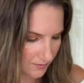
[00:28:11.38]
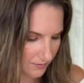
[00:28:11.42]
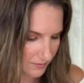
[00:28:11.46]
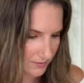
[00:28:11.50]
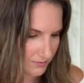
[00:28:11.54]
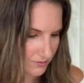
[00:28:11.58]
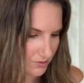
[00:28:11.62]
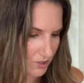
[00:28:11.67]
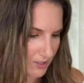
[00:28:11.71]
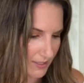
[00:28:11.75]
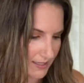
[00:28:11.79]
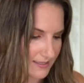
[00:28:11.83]

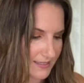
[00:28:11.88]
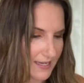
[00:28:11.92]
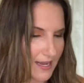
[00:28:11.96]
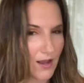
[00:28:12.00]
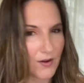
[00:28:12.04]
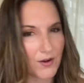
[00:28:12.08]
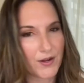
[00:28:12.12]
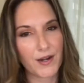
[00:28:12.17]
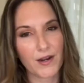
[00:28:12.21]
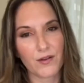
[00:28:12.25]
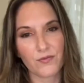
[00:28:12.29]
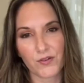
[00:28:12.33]
Geez,
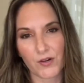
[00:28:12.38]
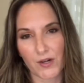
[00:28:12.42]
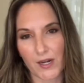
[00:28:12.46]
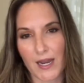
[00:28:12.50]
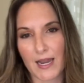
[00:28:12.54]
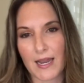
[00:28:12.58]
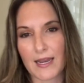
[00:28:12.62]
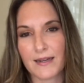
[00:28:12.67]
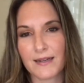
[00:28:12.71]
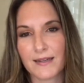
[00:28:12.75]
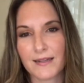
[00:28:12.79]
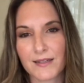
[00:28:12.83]
how could I
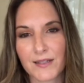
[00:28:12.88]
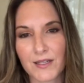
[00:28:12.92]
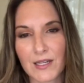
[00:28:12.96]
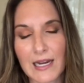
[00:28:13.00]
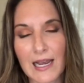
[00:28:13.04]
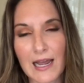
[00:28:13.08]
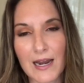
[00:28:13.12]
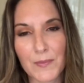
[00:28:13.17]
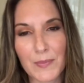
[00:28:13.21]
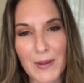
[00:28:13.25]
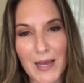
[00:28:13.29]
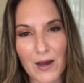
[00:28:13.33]
forget? You
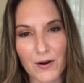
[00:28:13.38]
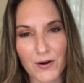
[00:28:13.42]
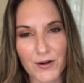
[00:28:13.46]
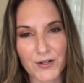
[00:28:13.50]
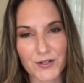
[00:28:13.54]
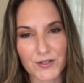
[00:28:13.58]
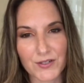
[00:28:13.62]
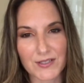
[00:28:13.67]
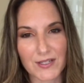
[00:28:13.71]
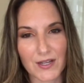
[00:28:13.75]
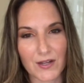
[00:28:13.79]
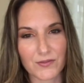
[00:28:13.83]
got to powder
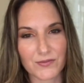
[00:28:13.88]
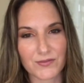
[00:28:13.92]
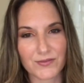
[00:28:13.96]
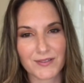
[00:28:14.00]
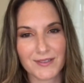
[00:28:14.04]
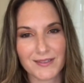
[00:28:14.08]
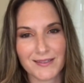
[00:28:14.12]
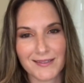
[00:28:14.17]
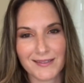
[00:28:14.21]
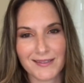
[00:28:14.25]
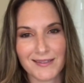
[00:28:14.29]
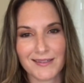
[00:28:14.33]
yourself,
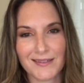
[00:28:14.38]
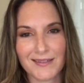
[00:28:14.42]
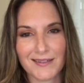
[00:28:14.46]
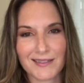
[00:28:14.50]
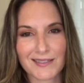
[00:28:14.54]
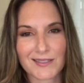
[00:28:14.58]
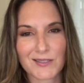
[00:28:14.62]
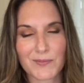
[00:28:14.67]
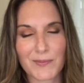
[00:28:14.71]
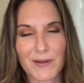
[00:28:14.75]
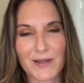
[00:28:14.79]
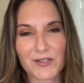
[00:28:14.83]

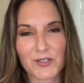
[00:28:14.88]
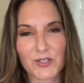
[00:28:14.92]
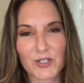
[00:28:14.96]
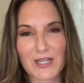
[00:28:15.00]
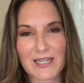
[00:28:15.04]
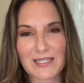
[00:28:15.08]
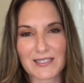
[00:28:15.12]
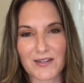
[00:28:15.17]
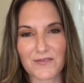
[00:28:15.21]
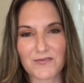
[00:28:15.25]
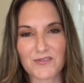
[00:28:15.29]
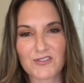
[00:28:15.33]
especially
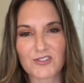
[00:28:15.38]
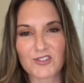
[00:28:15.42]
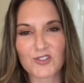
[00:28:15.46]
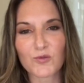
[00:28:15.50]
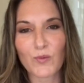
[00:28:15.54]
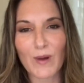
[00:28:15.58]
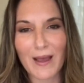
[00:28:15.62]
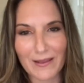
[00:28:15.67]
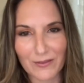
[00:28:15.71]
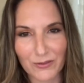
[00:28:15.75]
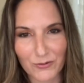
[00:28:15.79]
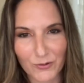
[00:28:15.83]
because I've
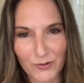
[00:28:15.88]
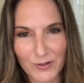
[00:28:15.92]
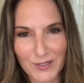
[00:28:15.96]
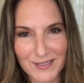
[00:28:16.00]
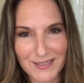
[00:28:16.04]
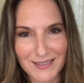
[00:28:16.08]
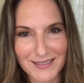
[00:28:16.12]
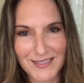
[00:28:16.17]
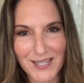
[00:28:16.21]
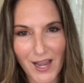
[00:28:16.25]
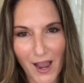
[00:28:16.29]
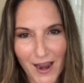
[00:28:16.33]
sweat through this
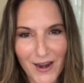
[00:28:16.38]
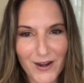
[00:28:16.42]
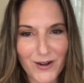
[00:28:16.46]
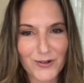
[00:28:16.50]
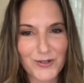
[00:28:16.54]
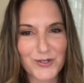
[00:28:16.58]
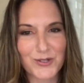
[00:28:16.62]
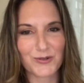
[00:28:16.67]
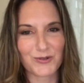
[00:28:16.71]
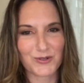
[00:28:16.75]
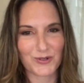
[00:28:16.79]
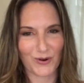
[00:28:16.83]
entire
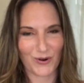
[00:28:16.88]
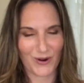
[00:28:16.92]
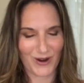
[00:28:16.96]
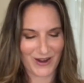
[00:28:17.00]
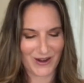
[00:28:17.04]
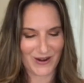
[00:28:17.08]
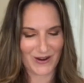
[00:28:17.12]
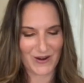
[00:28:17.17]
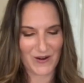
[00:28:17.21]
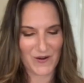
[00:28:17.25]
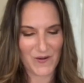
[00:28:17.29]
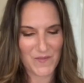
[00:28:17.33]

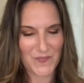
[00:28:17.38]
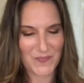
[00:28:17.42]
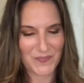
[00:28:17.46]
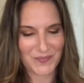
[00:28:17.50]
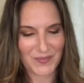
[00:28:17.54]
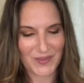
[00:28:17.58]
tutorial.